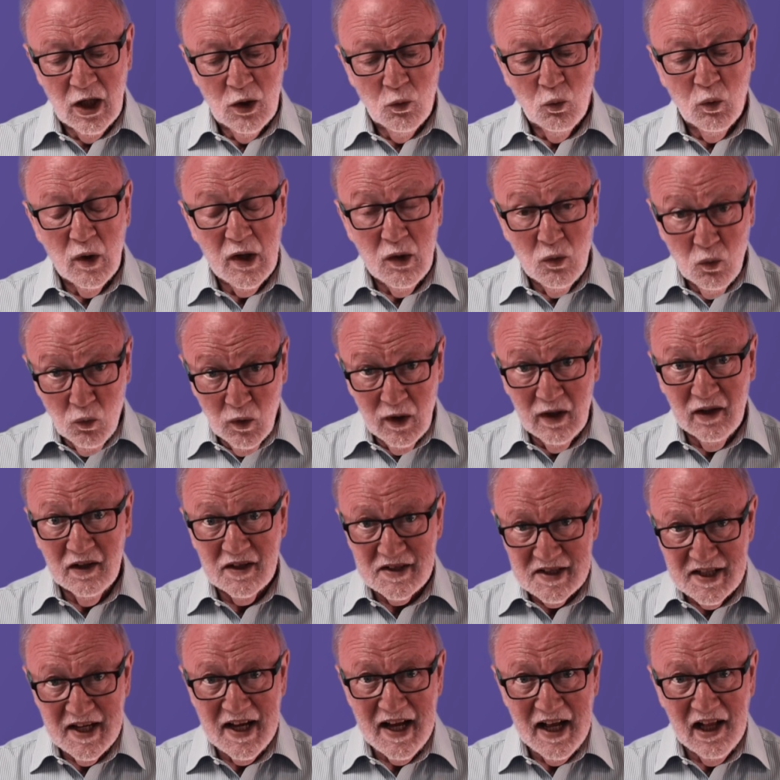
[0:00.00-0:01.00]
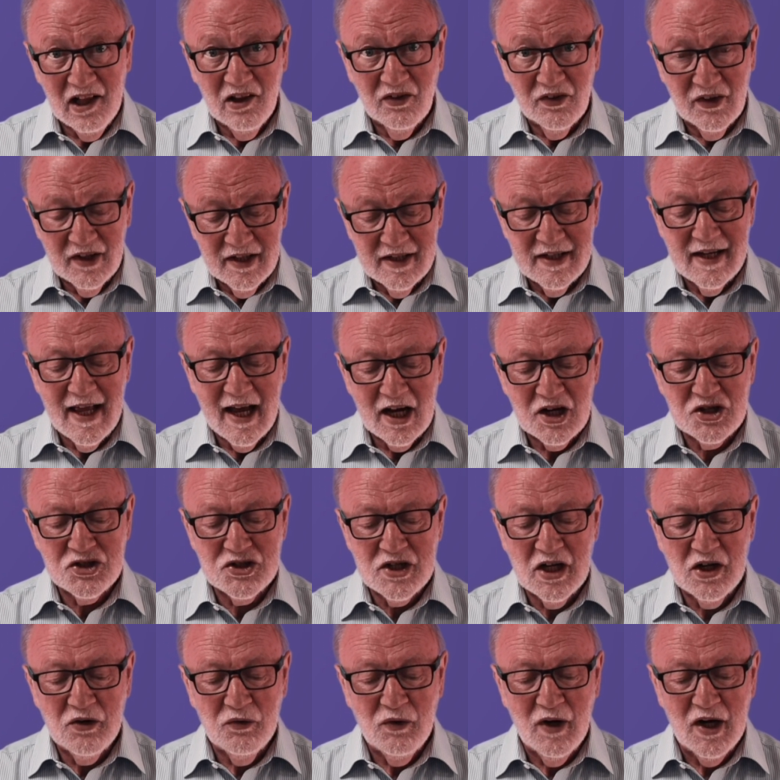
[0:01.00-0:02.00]
We will tell the next
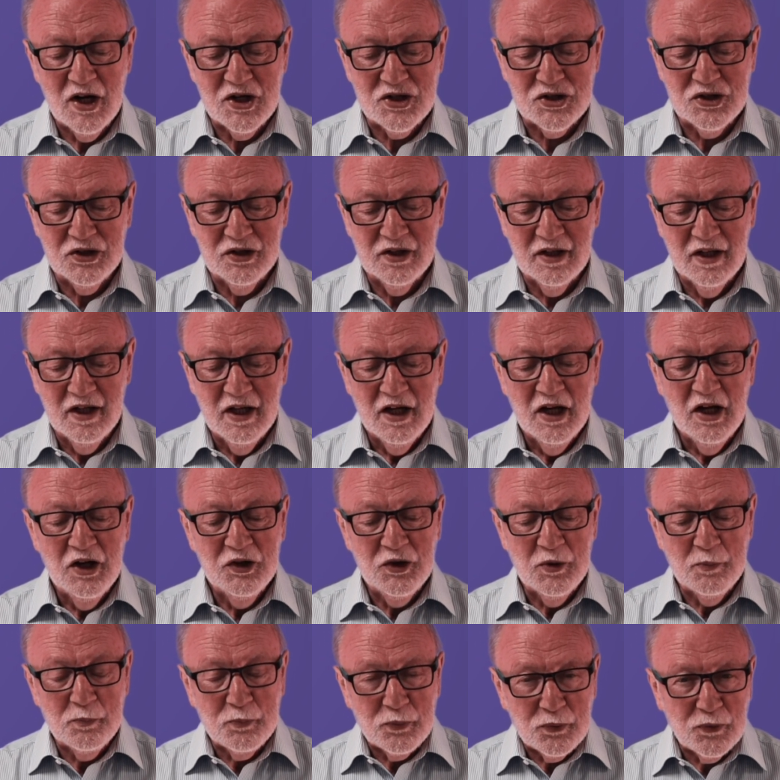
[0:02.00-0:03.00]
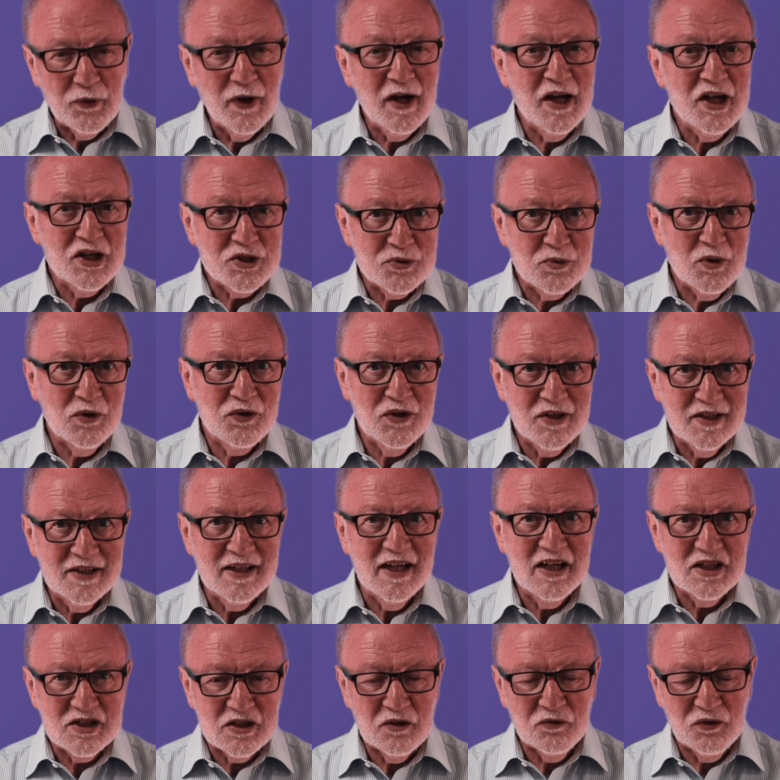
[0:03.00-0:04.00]
generation the praiseworthy
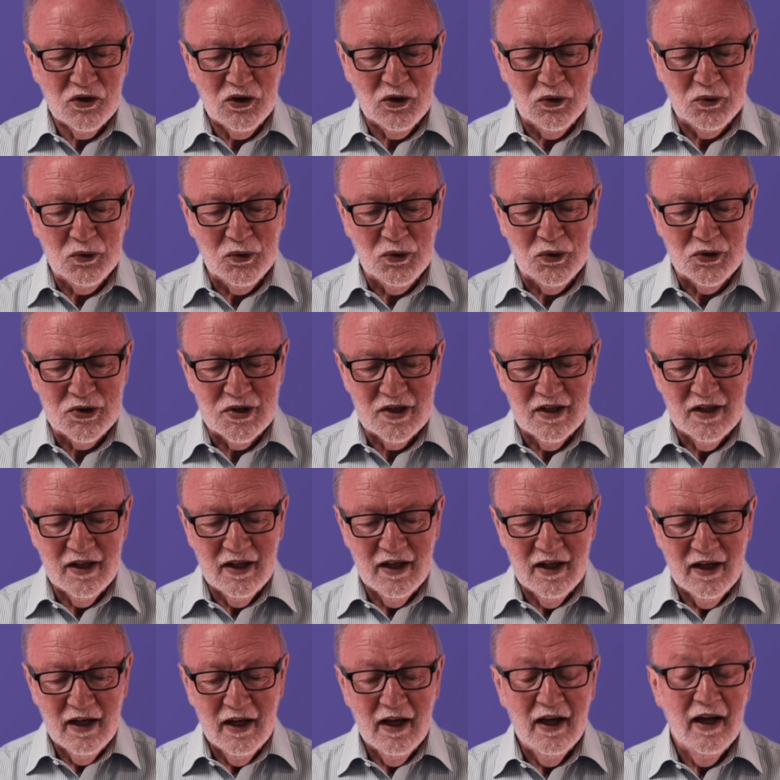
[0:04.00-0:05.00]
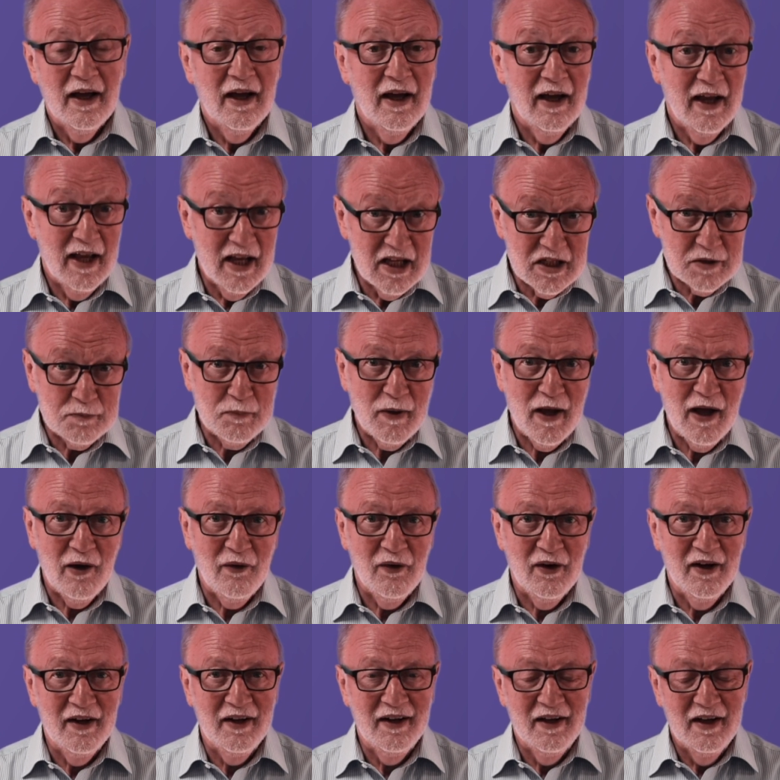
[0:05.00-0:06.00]
deeds of the Lord, his
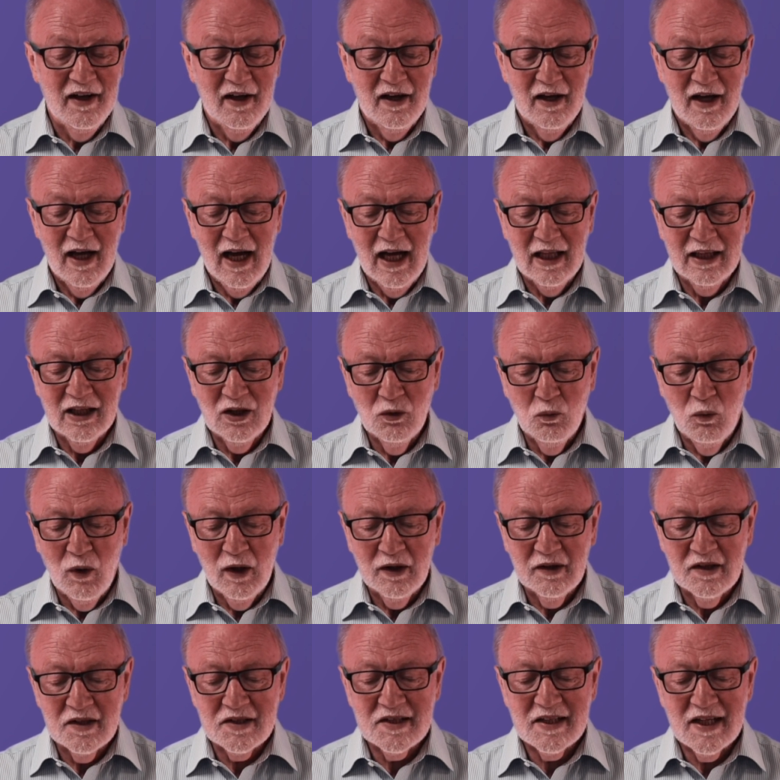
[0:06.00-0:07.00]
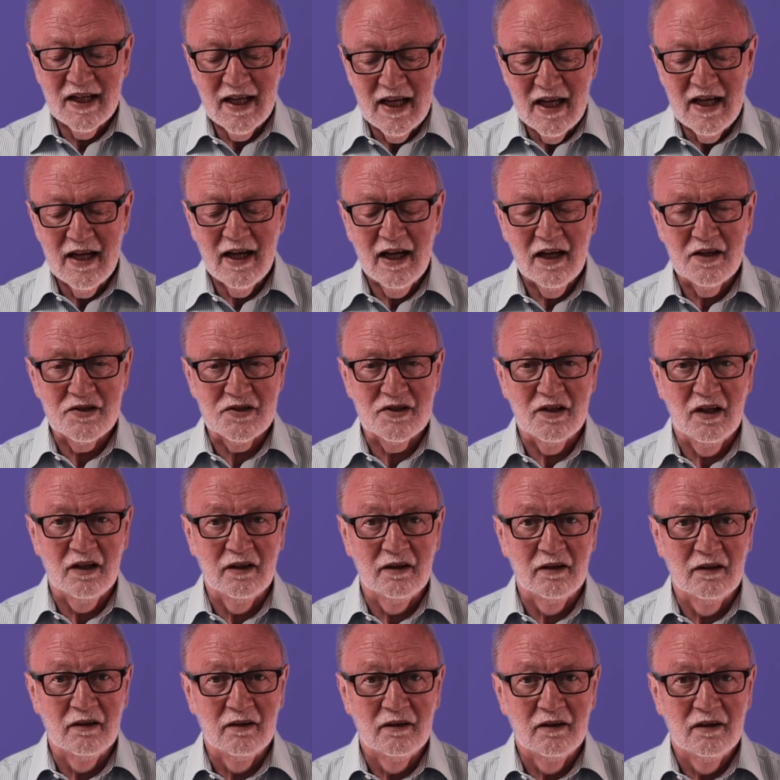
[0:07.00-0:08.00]
power and the wonders he has
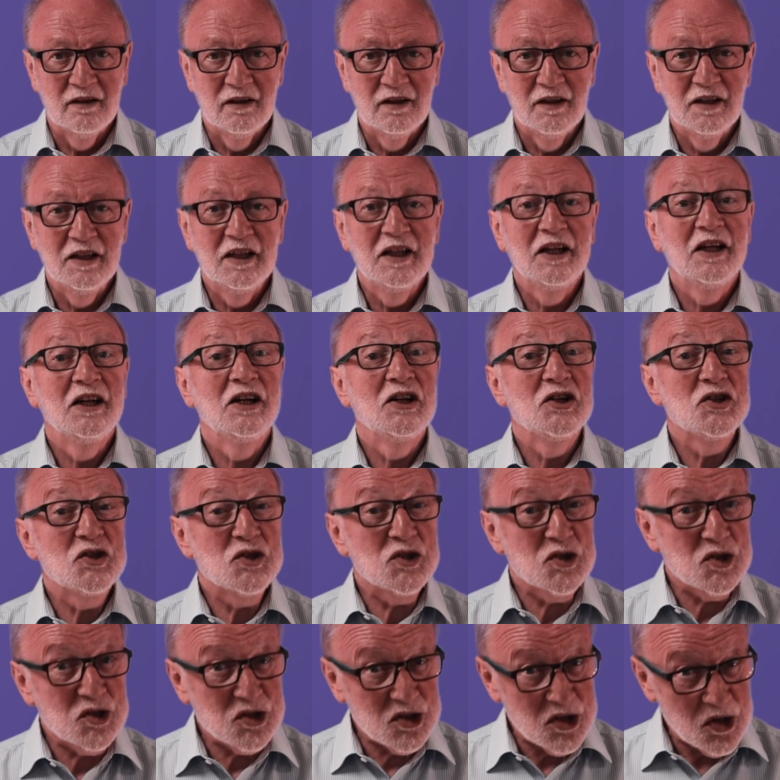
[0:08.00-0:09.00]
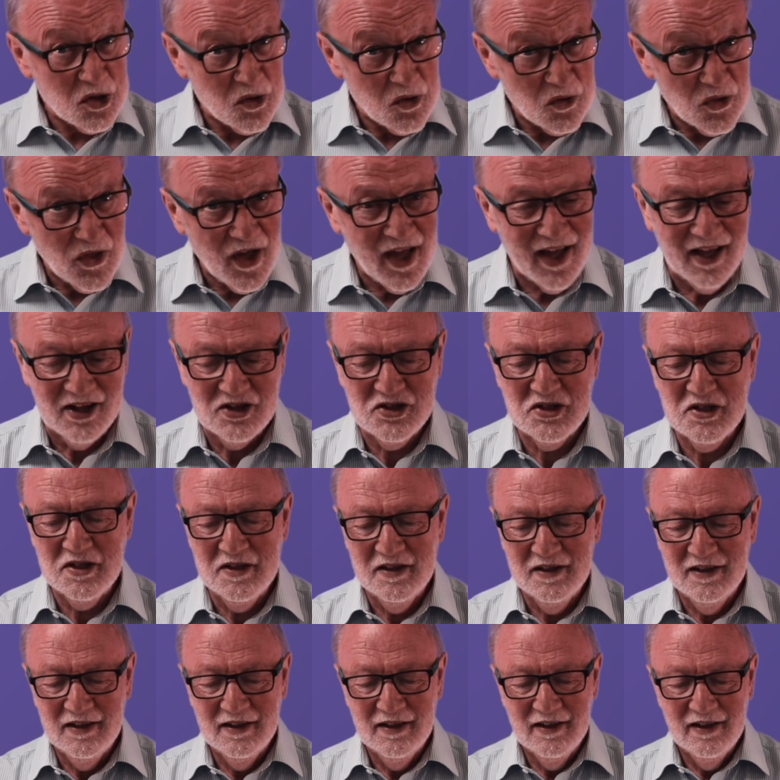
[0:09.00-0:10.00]
done, so that
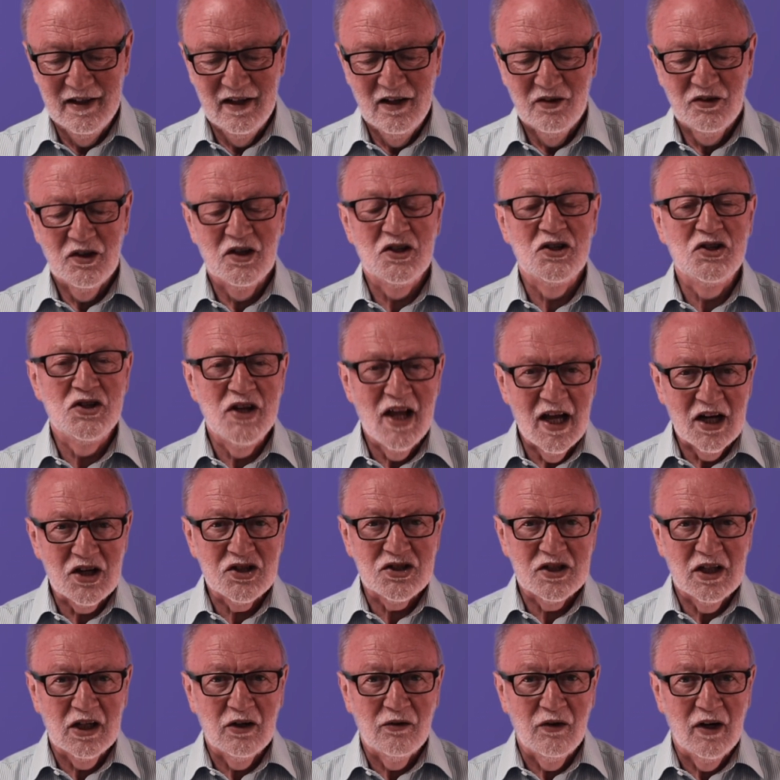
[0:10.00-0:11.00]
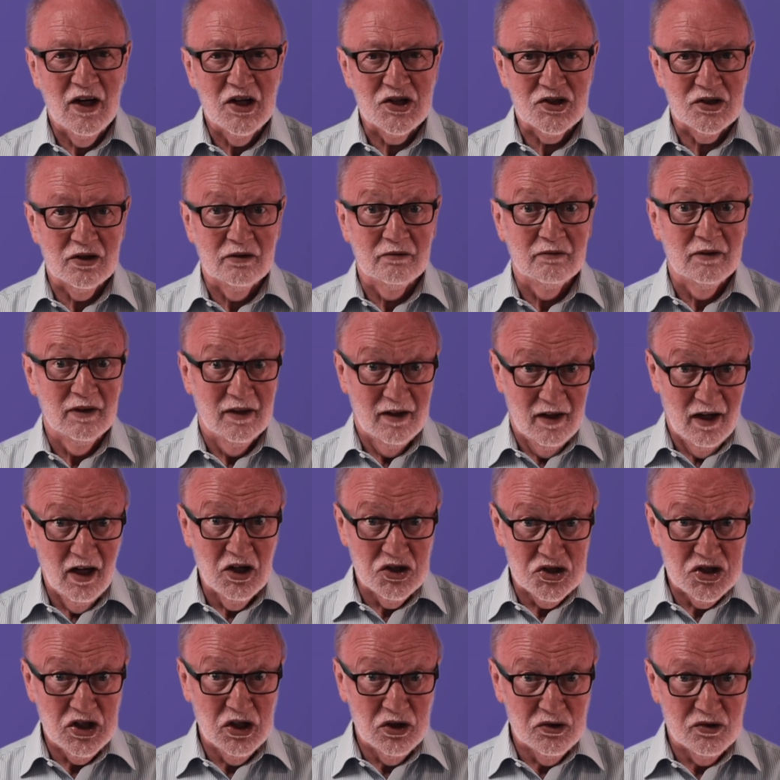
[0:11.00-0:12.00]
the next generation, our
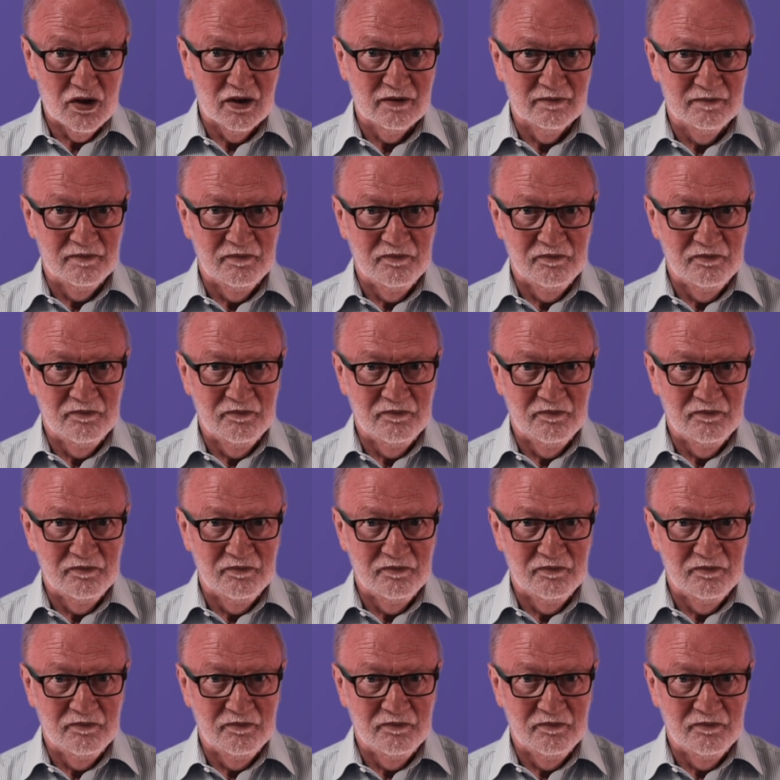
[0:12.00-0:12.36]
children,